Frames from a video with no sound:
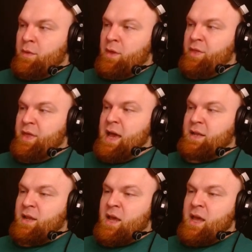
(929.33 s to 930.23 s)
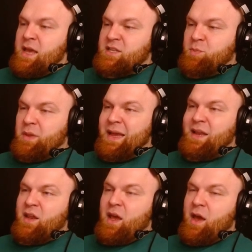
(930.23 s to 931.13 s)
that is
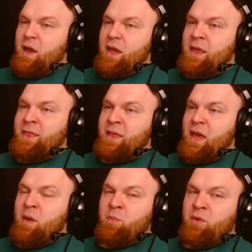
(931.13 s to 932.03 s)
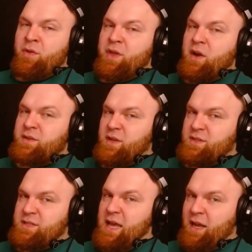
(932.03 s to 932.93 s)
played in the Emperor
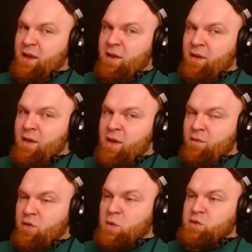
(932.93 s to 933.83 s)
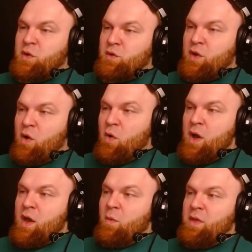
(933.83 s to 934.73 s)
Tharizdun's deck. For those who don't know,
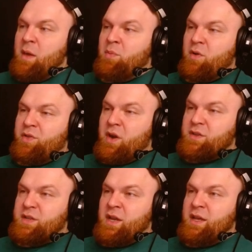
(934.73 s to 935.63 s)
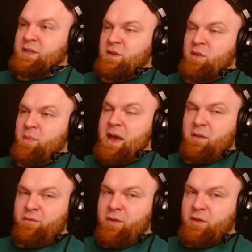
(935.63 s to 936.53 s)
when Emperor Tharizdun is on the
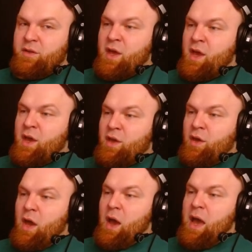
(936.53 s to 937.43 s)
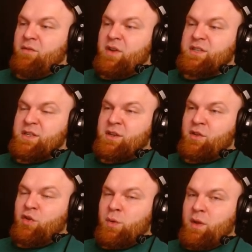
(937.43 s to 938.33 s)
battlefield, every
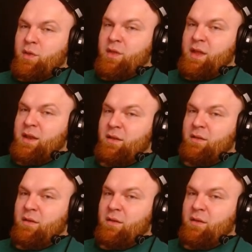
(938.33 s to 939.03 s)
single unit that